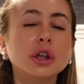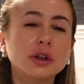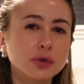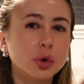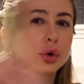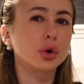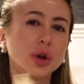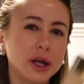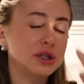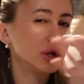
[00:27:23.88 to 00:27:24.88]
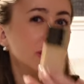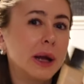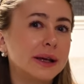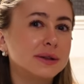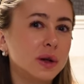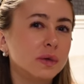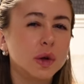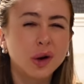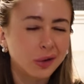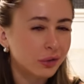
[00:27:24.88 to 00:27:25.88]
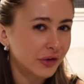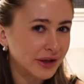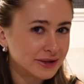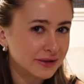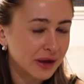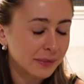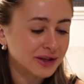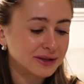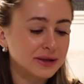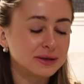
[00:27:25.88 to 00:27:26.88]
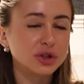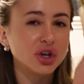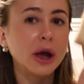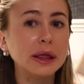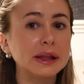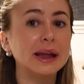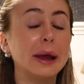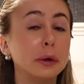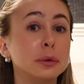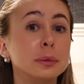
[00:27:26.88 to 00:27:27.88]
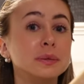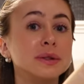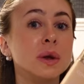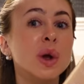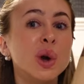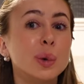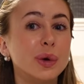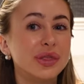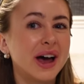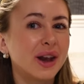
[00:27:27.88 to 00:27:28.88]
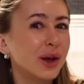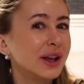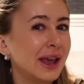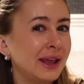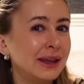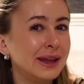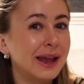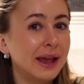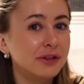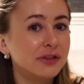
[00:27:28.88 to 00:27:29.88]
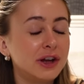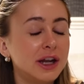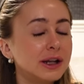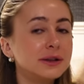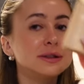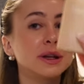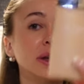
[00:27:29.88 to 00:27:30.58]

you've not got like two layers over your whole face if that makes sense which I think helps with that like cakey heavy feeling so